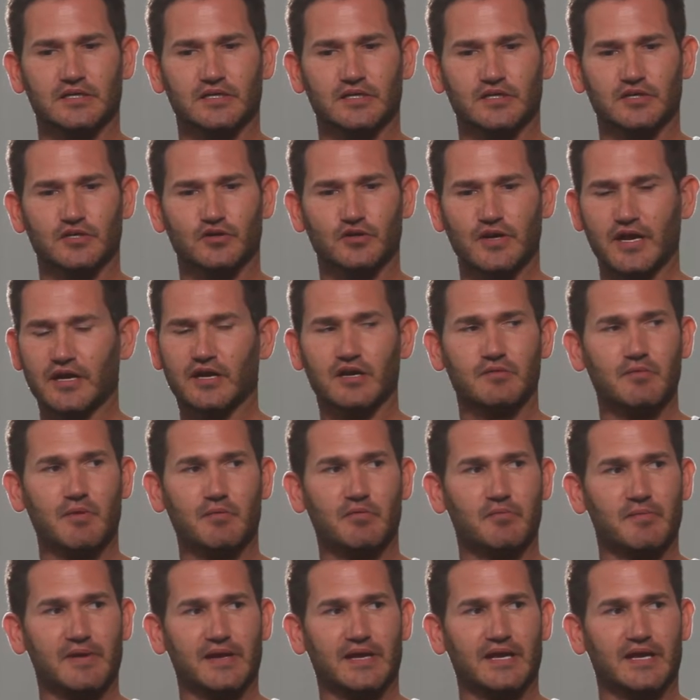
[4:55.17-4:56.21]
you're not going to be able
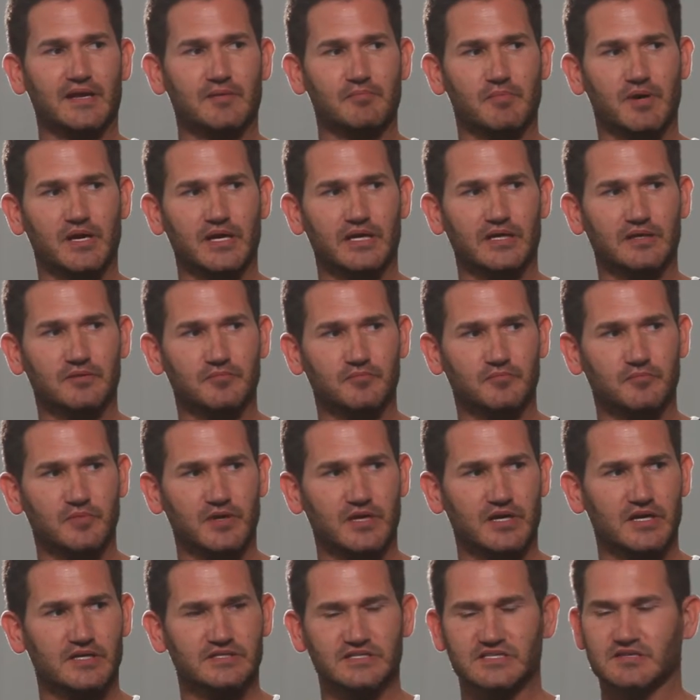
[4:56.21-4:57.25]
to make any money.
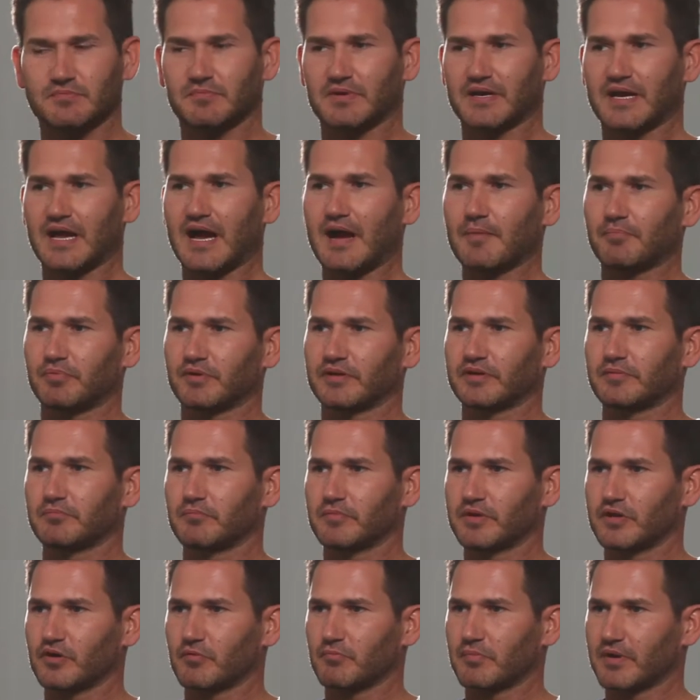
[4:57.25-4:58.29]
because it's a monopoly.
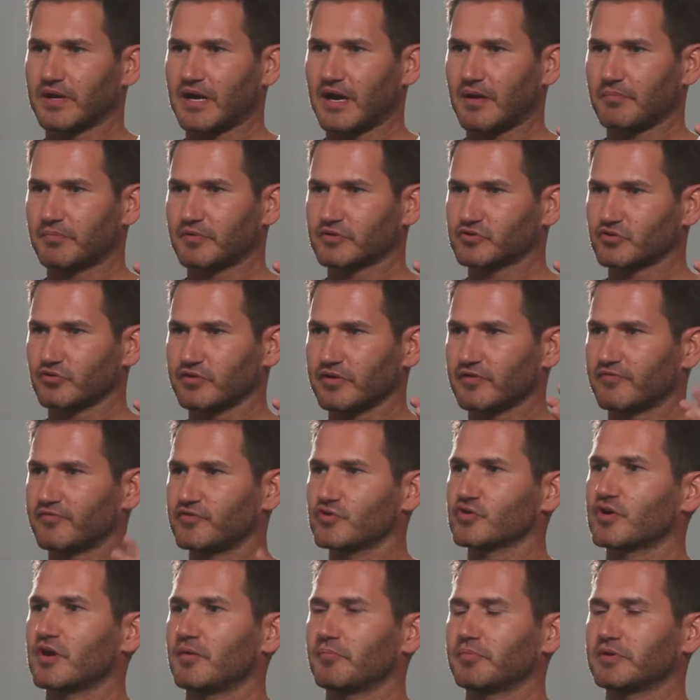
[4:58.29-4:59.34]
You know, monopoly, there's only a few
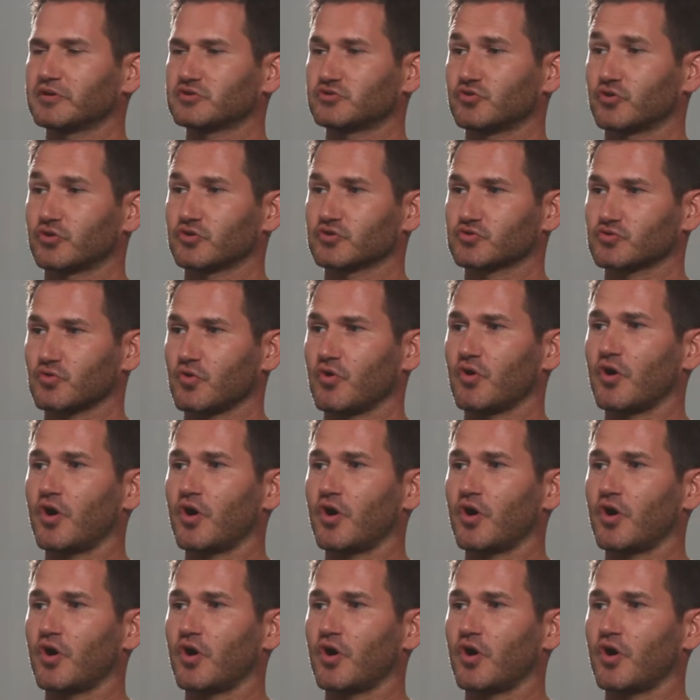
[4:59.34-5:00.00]
companies who control